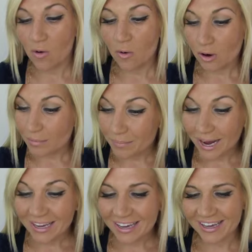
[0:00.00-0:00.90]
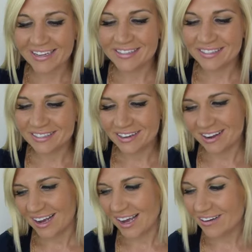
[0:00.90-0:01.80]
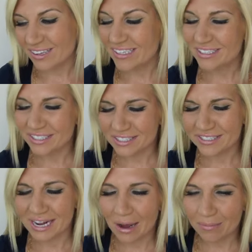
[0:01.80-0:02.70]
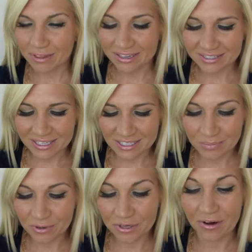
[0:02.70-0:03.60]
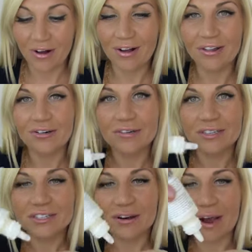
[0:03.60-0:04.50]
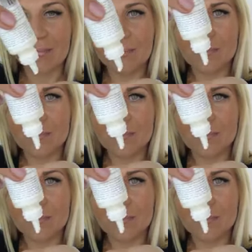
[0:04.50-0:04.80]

or in my case, I don't like to just dab things, I just put it all over, so you